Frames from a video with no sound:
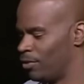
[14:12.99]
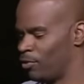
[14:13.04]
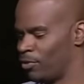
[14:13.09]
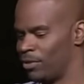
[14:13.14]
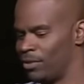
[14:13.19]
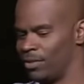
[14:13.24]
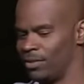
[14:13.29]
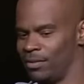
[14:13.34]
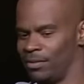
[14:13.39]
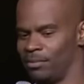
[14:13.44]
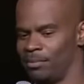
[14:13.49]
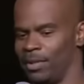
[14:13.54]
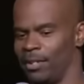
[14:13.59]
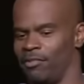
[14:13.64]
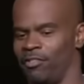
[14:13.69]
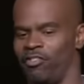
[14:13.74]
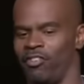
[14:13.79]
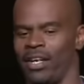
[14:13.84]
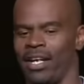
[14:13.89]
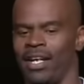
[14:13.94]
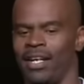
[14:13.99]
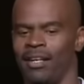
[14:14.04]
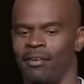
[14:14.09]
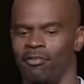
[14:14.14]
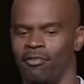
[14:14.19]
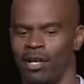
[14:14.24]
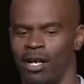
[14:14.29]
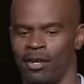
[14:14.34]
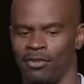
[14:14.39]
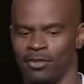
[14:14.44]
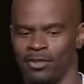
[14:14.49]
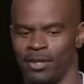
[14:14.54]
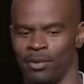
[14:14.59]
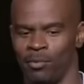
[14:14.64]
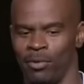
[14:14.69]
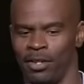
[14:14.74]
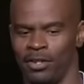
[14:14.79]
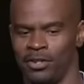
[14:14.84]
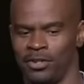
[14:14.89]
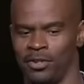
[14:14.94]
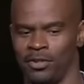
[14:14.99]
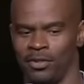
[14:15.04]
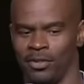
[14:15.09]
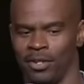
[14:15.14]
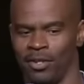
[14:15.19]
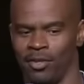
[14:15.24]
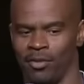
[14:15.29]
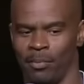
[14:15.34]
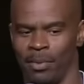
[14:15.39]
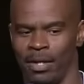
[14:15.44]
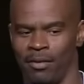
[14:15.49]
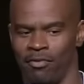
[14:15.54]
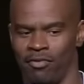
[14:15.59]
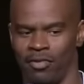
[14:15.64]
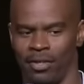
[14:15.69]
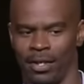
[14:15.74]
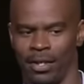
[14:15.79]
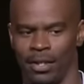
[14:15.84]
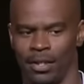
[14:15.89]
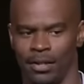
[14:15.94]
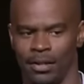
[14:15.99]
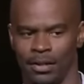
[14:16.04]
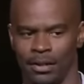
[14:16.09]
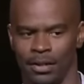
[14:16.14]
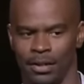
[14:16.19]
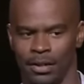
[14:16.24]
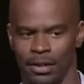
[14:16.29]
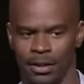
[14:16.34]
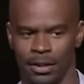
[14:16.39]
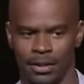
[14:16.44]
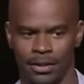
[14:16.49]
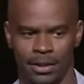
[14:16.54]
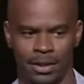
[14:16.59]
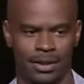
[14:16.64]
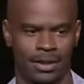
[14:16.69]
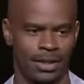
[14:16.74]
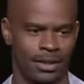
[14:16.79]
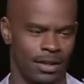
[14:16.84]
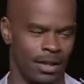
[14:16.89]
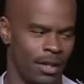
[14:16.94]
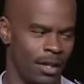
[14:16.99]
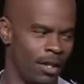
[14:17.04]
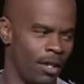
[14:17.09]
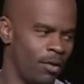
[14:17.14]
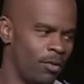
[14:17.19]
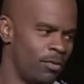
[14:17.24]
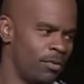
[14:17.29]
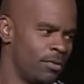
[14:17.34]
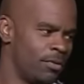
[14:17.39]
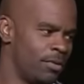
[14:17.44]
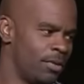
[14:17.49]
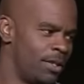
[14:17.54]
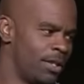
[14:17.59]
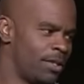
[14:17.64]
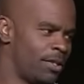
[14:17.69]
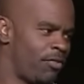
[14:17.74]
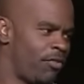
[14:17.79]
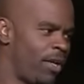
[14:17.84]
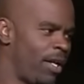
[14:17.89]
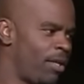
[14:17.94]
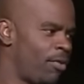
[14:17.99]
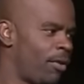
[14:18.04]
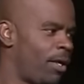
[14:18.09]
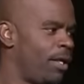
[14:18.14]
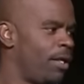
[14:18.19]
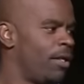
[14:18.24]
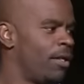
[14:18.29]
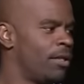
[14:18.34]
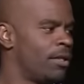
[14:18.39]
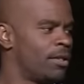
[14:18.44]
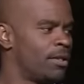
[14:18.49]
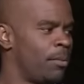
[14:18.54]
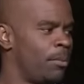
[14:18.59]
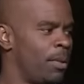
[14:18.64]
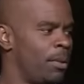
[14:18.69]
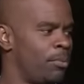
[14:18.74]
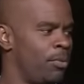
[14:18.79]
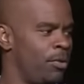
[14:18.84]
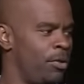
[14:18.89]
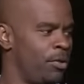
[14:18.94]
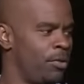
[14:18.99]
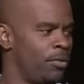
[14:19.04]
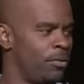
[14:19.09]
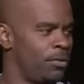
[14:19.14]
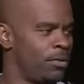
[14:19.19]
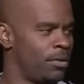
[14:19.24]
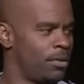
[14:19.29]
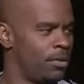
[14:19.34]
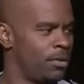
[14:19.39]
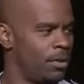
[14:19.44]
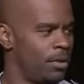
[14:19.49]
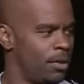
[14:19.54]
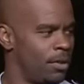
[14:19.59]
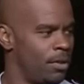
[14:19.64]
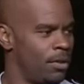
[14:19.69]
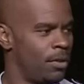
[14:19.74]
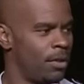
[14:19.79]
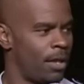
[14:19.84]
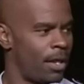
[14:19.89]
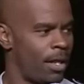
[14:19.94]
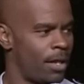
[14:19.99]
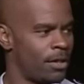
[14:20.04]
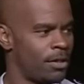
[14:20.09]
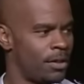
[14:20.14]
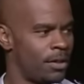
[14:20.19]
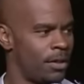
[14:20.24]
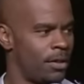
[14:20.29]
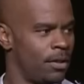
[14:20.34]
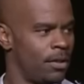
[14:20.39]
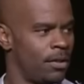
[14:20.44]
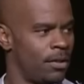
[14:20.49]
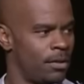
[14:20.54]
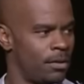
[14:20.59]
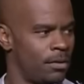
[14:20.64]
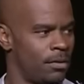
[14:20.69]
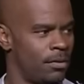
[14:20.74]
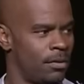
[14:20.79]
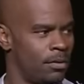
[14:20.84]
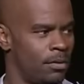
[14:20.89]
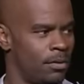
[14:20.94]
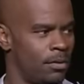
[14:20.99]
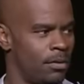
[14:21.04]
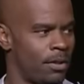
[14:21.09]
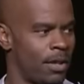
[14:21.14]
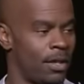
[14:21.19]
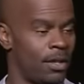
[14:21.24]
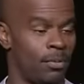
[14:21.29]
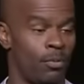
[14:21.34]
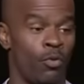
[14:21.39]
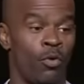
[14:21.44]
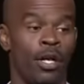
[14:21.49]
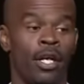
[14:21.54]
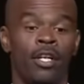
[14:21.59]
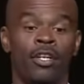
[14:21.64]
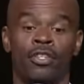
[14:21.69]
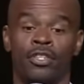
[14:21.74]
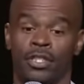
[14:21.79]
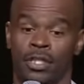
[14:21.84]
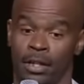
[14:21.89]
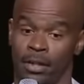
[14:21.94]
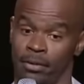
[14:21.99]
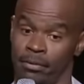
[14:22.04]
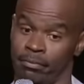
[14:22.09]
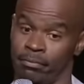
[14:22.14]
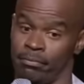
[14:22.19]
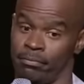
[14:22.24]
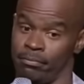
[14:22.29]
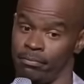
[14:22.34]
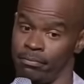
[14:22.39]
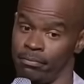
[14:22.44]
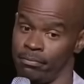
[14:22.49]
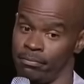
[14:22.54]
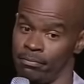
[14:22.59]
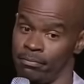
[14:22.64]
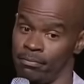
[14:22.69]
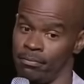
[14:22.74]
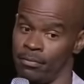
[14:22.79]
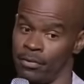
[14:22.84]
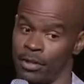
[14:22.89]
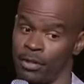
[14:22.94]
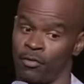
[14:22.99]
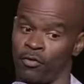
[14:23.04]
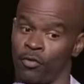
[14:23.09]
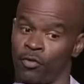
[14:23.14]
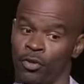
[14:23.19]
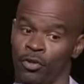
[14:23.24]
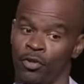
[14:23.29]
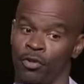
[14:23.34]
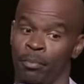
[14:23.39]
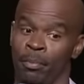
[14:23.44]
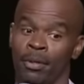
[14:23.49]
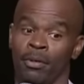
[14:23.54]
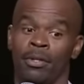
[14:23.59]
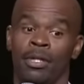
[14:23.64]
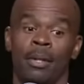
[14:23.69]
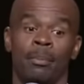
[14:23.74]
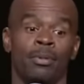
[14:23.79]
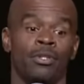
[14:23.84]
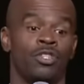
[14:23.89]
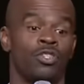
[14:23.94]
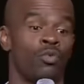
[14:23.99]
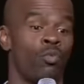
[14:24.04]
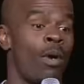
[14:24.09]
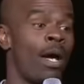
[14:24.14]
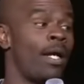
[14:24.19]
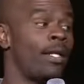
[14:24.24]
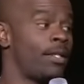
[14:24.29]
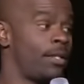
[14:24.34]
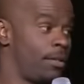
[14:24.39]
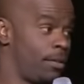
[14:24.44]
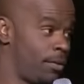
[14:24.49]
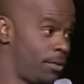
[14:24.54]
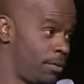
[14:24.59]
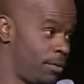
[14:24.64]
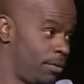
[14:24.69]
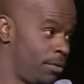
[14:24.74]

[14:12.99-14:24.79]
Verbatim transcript: There'd be a fan involved somewhere, too, a homemade fan. Just as a note, this fan right here that some people use actually takes more energy. Therefore, you're building up a sweat.